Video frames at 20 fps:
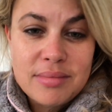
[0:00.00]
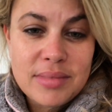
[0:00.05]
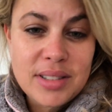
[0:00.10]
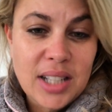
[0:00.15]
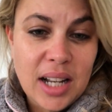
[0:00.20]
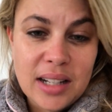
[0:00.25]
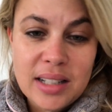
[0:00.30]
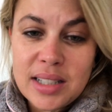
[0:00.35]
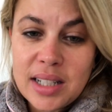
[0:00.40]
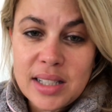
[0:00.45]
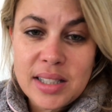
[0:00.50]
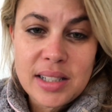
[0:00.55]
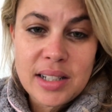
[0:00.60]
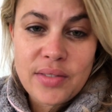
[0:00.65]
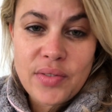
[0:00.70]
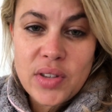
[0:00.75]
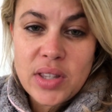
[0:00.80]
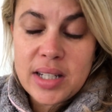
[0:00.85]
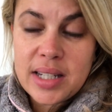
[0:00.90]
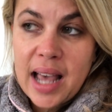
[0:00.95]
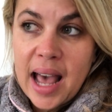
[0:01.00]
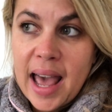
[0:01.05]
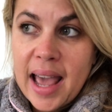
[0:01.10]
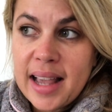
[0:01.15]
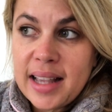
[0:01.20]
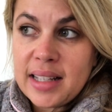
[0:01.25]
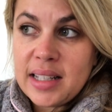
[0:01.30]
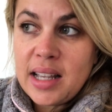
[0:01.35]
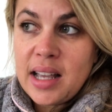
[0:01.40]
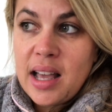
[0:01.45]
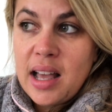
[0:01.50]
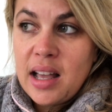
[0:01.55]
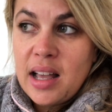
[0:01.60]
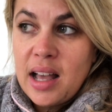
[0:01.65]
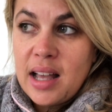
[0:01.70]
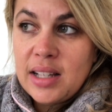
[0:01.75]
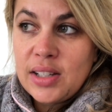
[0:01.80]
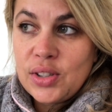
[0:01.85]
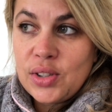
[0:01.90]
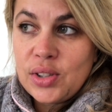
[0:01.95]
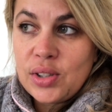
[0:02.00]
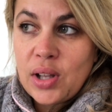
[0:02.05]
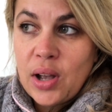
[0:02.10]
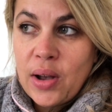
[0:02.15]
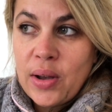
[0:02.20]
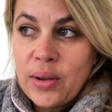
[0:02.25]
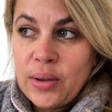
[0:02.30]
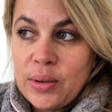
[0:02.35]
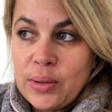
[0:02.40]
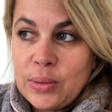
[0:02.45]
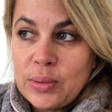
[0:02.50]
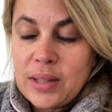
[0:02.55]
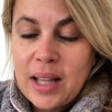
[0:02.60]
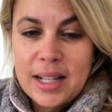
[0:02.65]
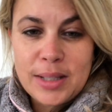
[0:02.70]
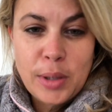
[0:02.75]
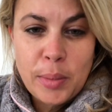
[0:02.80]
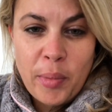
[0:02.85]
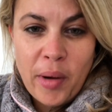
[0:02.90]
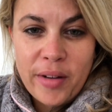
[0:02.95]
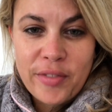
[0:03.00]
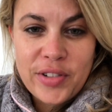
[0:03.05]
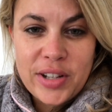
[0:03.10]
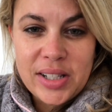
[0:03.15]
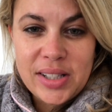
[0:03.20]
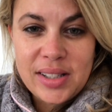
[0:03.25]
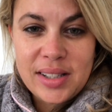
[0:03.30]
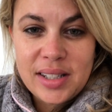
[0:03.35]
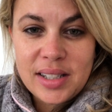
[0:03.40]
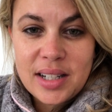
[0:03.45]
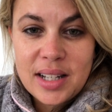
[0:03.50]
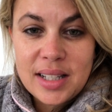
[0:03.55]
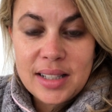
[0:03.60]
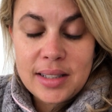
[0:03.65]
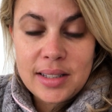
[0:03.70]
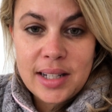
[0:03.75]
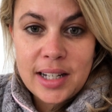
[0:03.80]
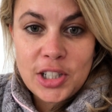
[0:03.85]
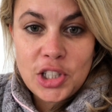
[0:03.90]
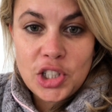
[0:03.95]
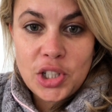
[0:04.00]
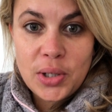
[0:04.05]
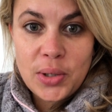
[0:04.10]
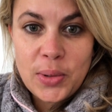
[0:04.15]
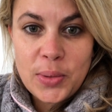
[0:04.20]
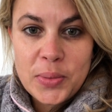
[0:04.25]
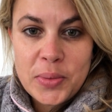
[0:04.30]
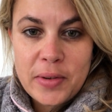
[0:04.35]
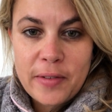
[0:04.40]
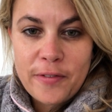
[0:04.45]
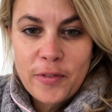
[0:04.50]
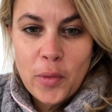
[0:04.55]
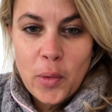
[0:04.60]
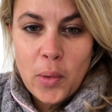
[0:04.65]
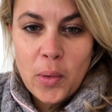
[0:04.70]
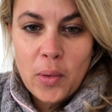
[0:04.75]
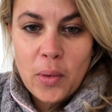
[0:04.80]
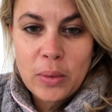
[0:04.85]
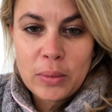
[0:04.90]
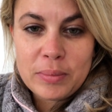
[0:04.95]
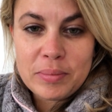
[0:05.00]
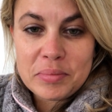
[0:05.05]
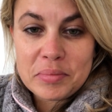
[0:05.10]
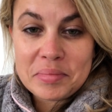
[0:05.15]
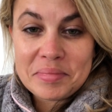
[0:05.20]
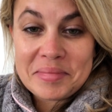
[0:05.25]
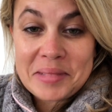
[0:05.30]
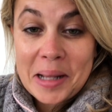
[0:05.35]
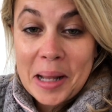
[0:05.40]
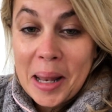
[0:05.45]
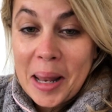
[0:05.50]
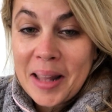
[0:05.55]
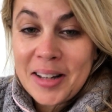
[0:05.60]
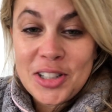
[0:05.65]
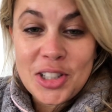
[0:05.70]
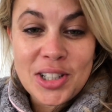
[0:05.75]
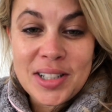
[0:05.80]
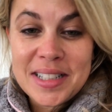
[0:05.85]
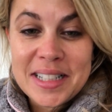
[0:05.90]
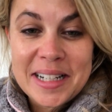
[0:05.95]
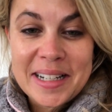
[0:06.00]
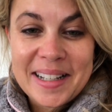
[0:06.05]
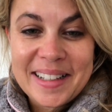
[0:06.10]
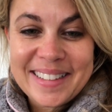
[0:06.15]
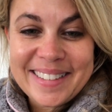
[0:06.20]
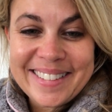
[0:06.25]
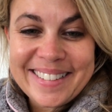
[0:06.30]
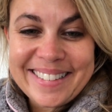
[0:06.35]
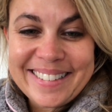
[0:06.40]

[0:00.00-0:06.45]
done and dusted for the day. So that's our breakfast. Stay tuned for lunch and dinner.